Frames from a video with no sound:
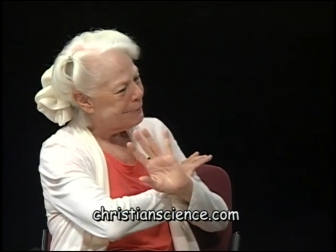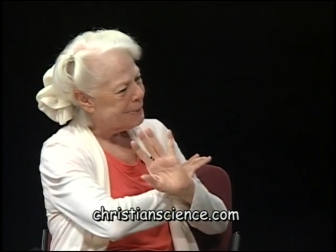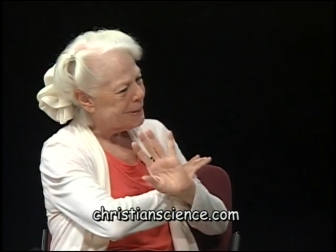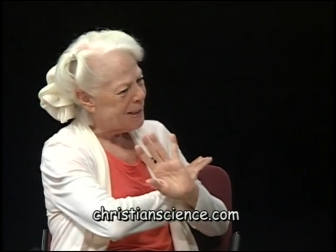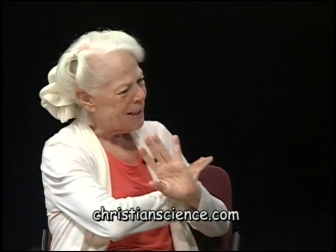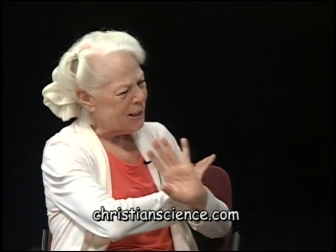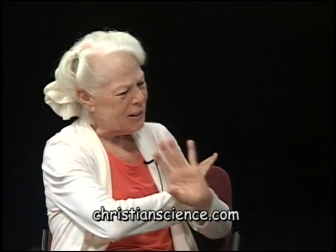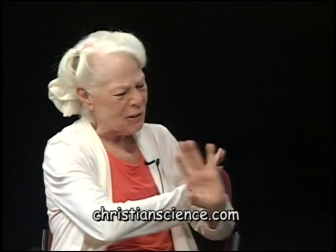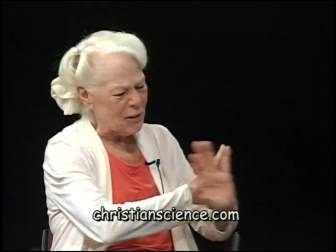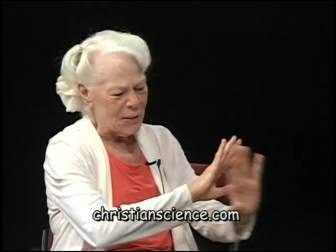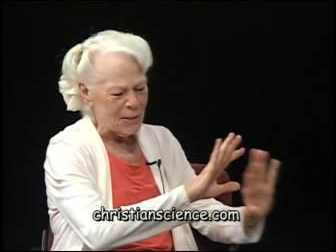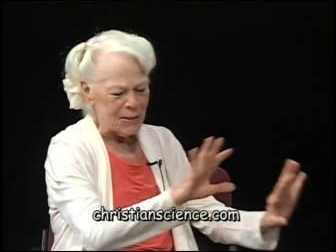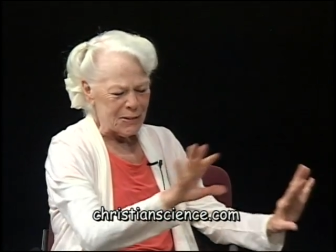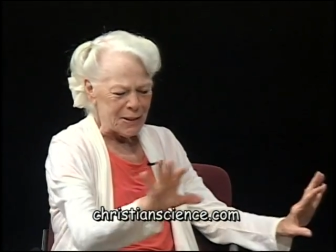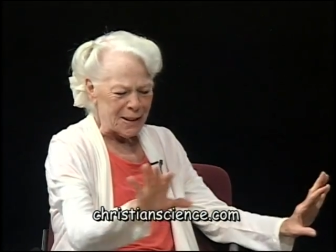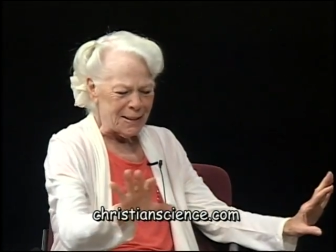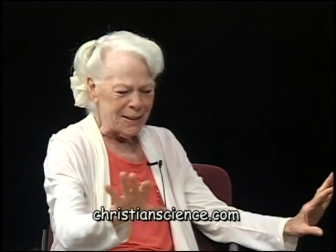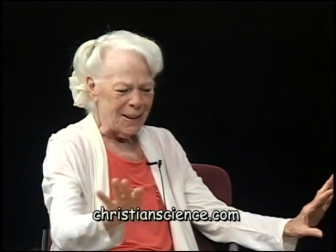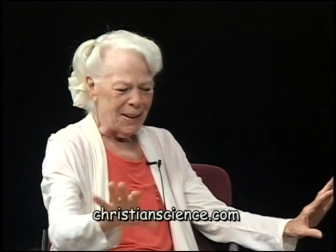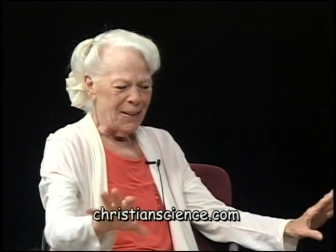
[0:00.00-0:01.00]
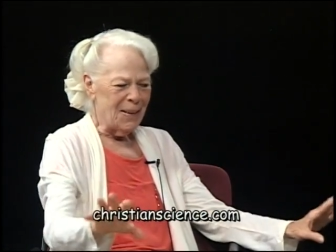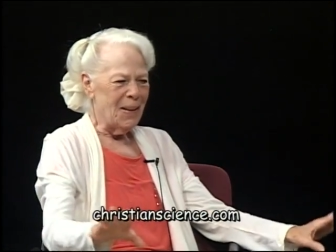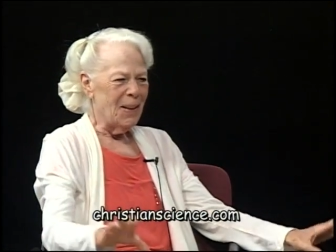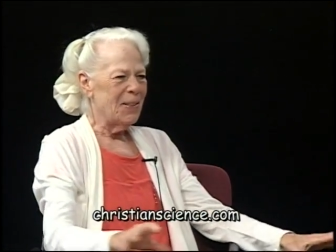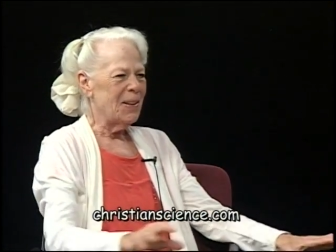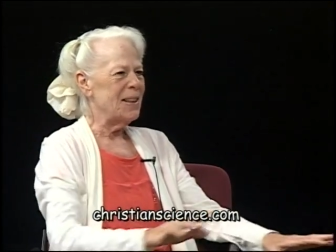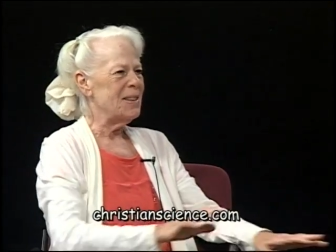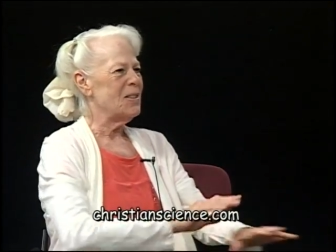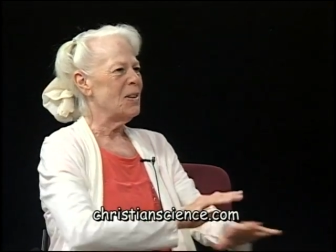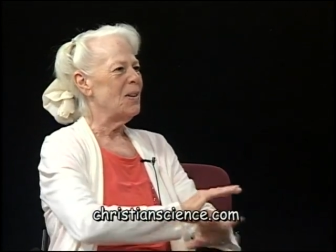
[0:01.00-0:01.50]
I told you.
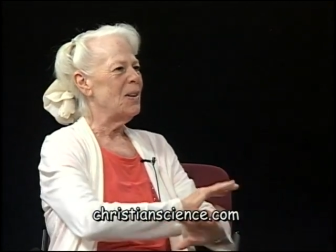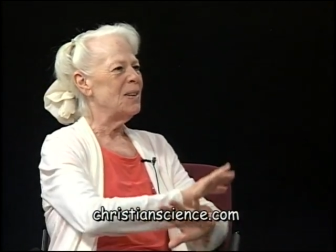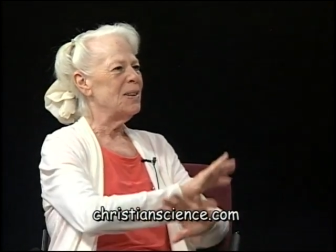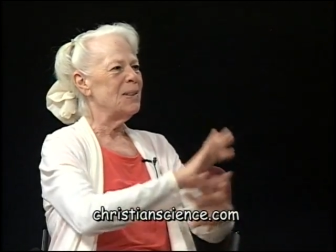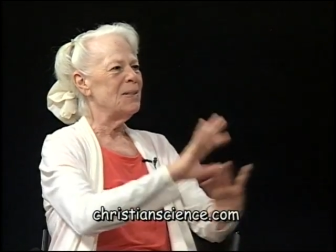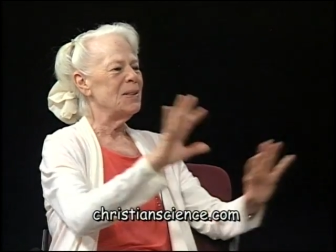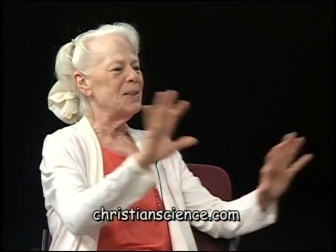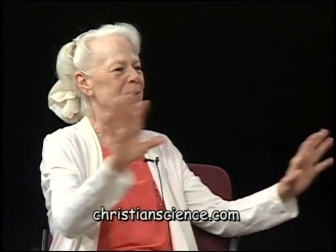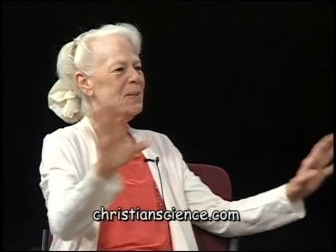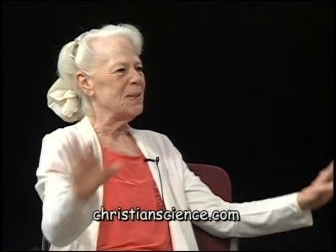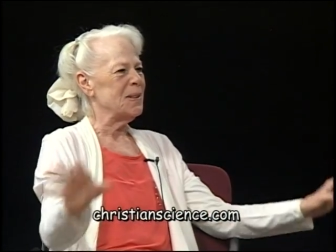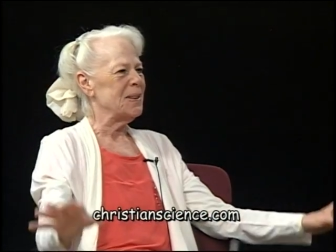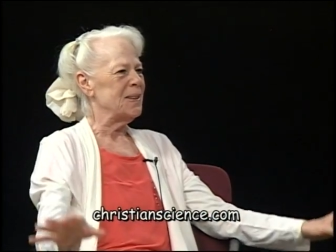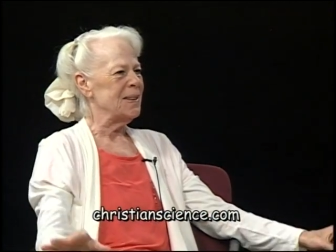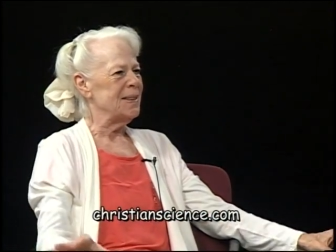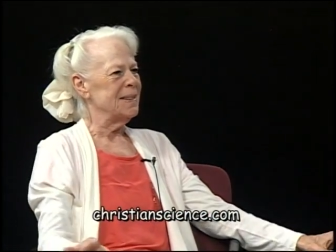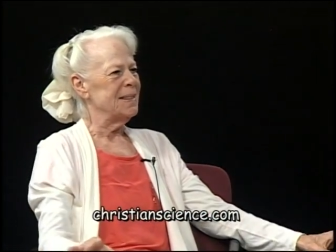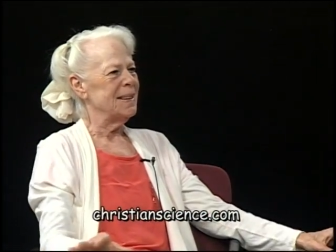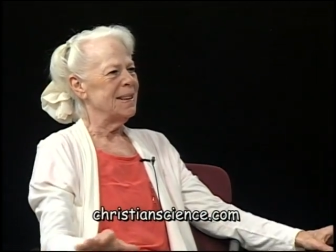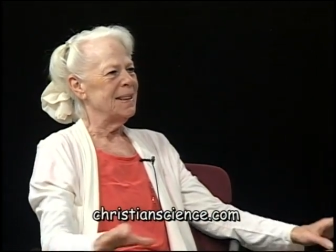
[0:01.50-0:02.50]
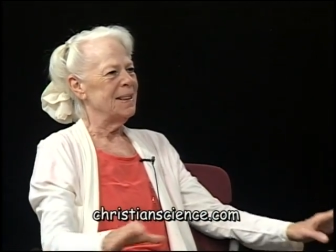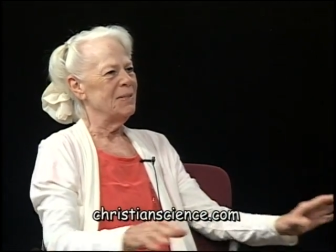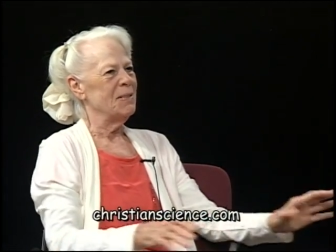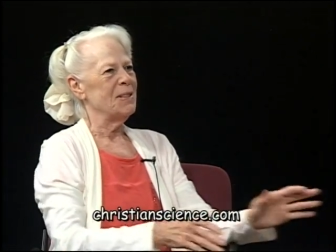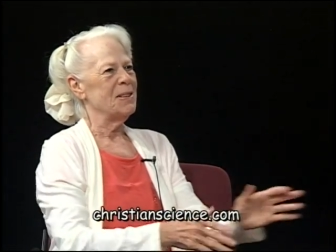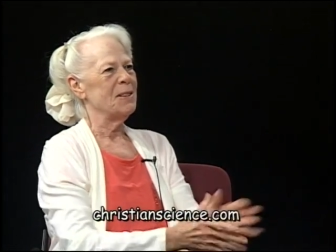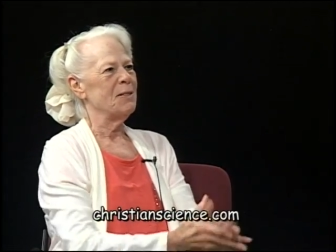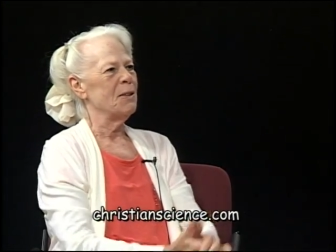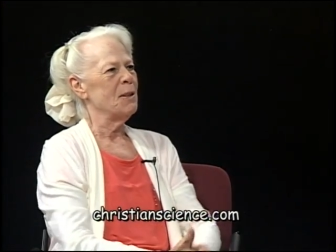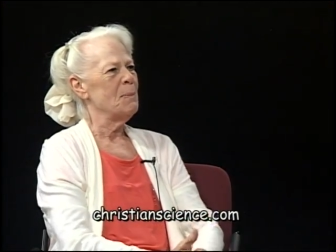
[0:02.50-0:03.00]
It's all over the world. It
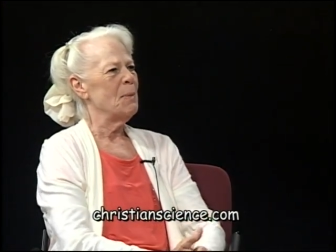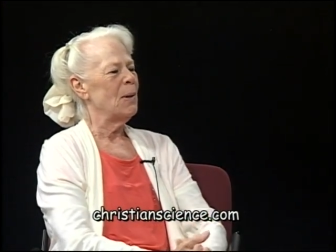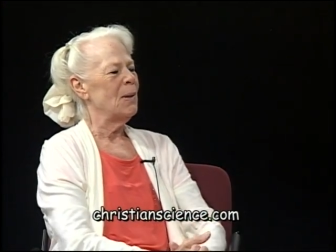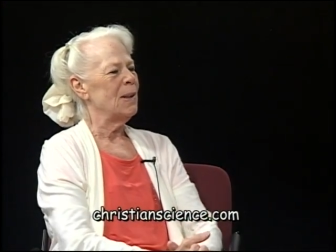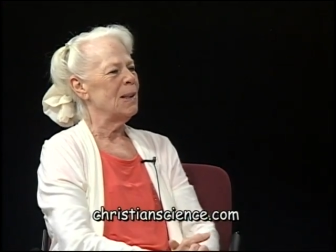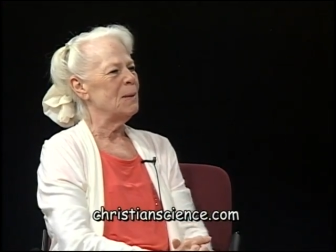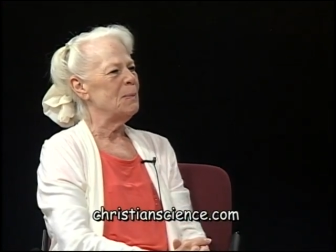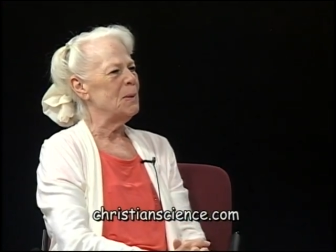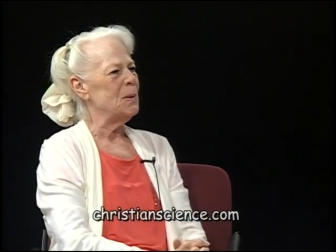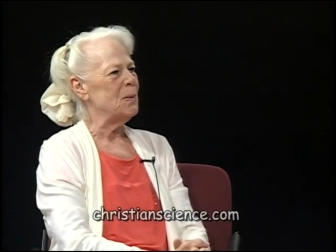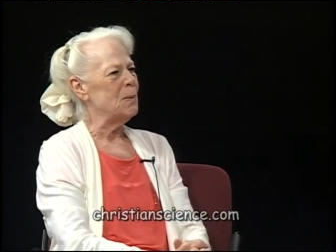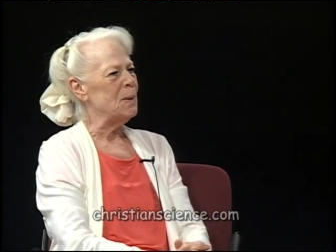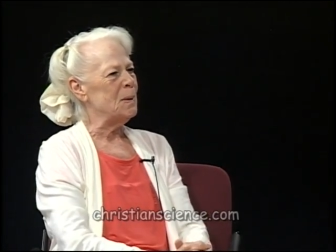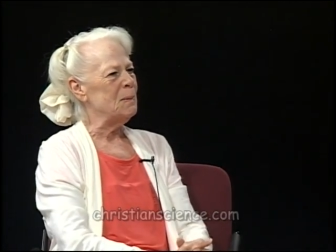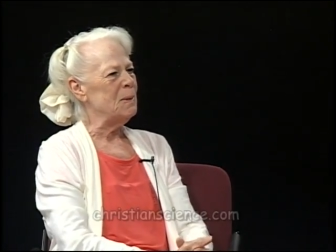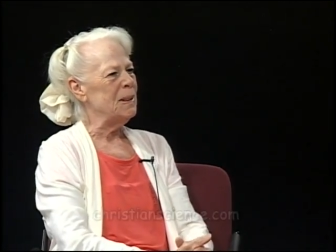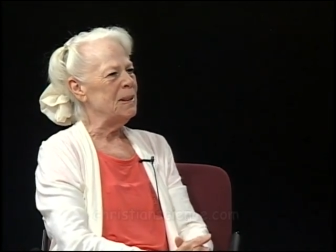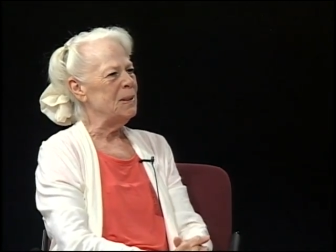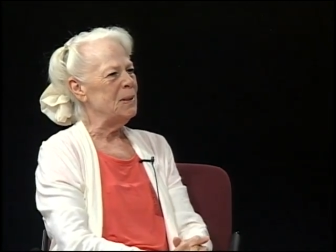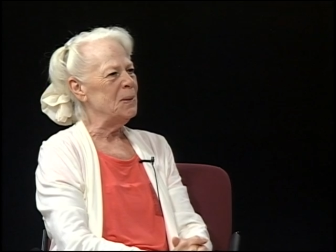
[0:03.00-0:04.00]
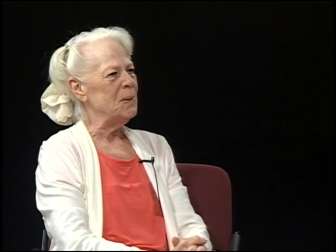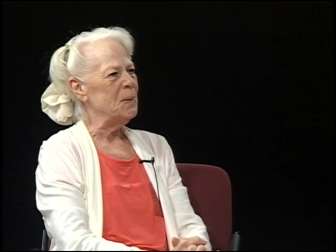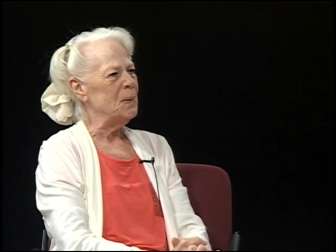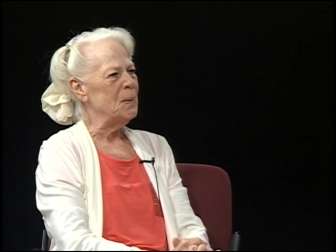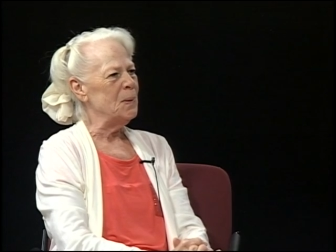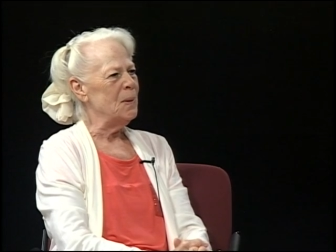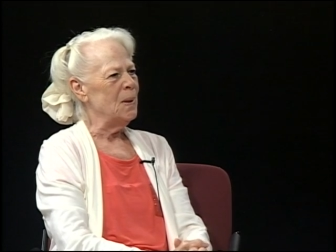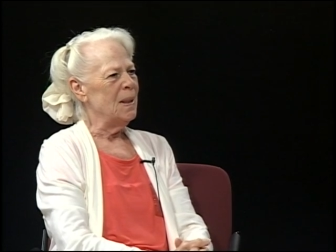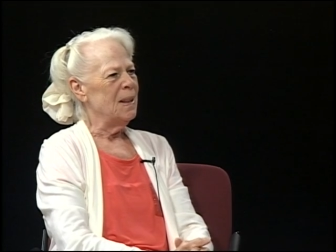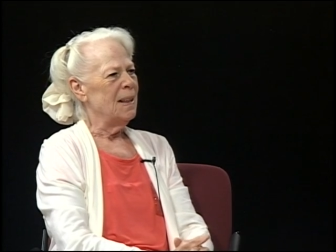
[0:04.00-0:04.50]
was a remarkable woman
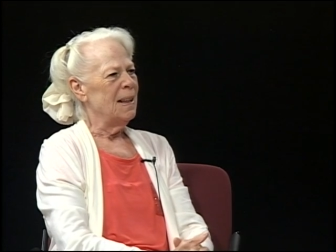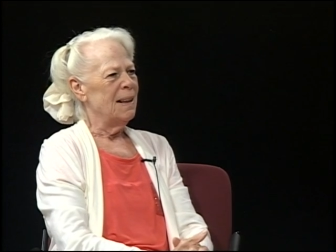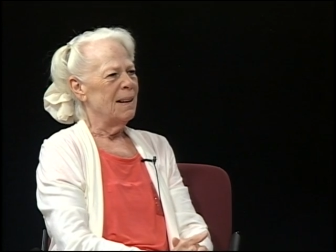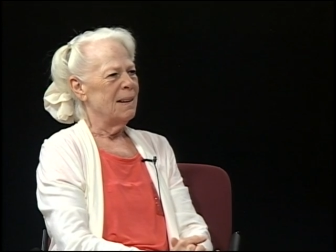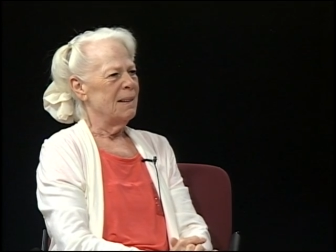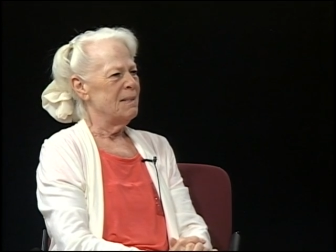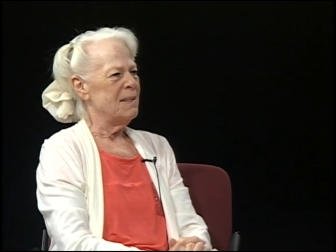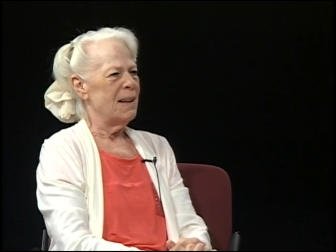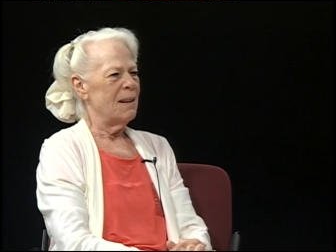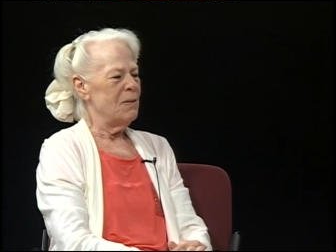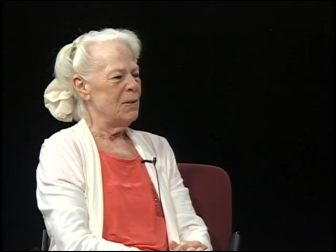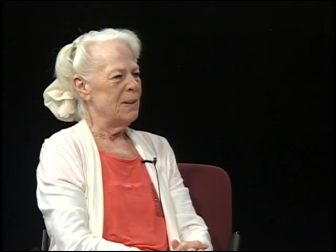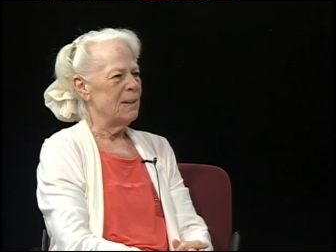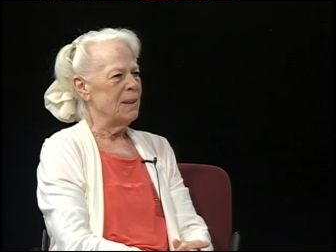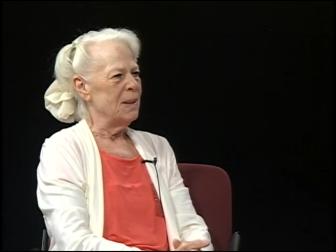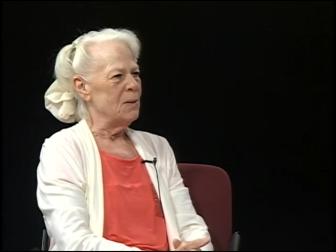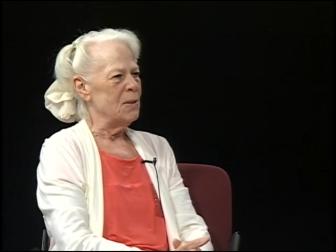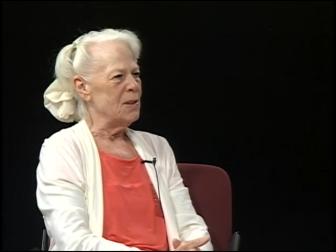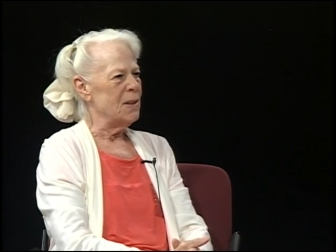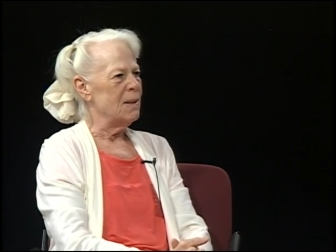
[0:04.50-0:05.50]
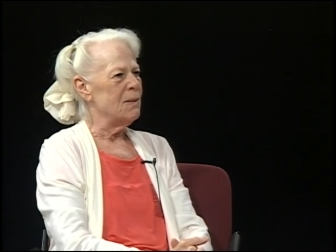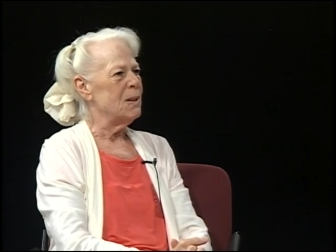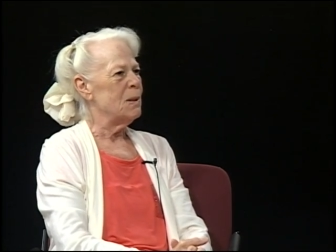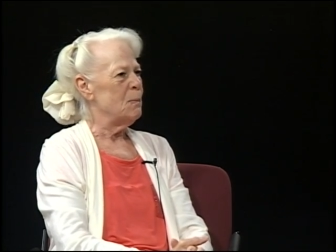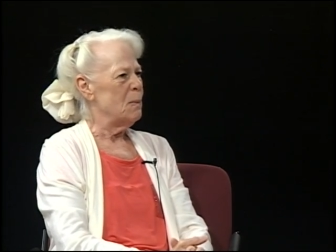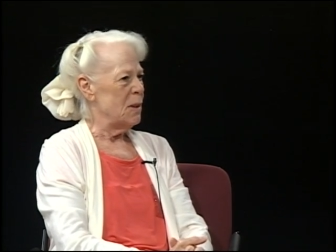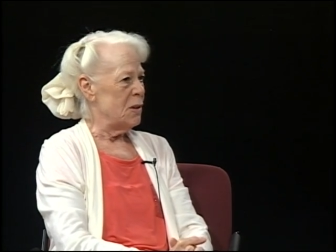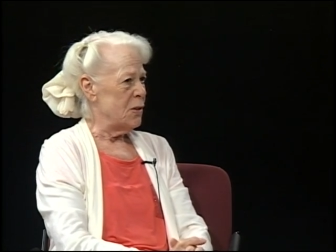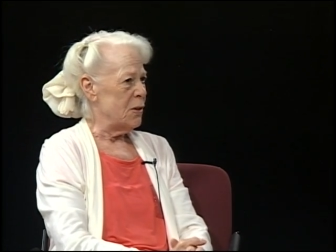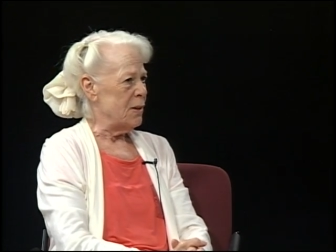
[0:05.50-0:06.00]
who definitely was given a
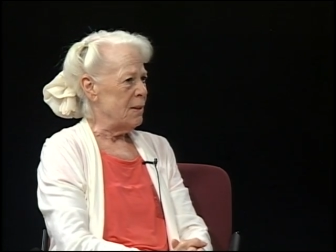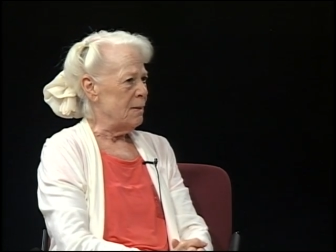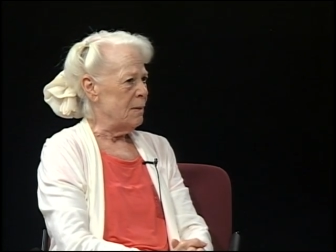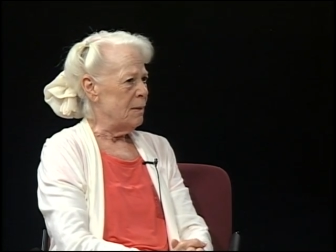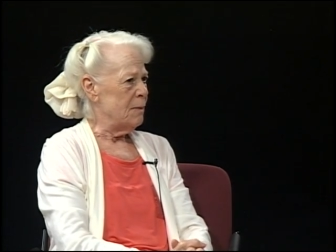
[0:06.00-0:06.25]
mission.